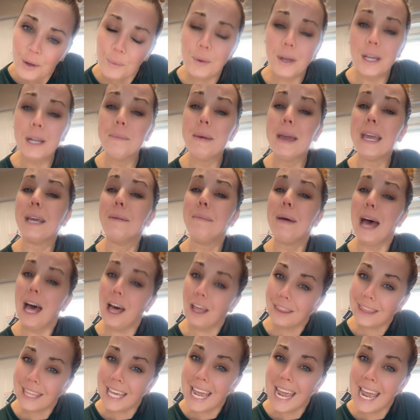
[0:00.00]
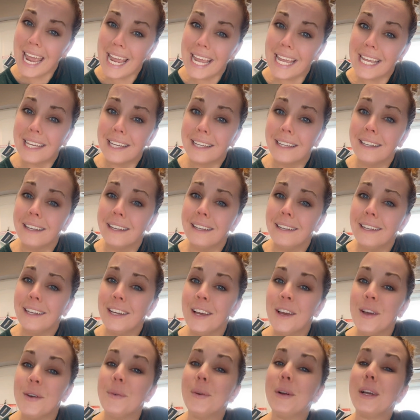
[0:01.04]
We're going to make them healthy.
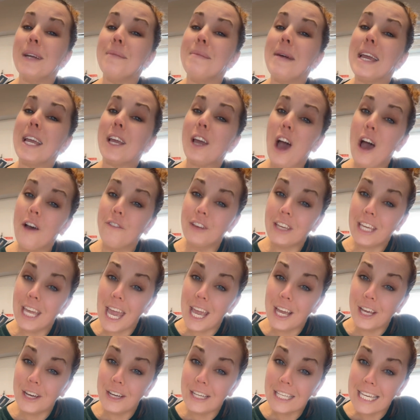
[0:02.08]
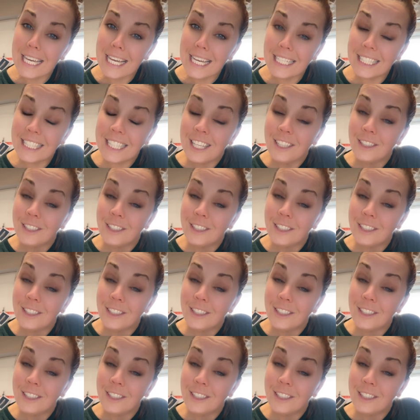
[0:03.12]
We're going to make coffee cake cookies.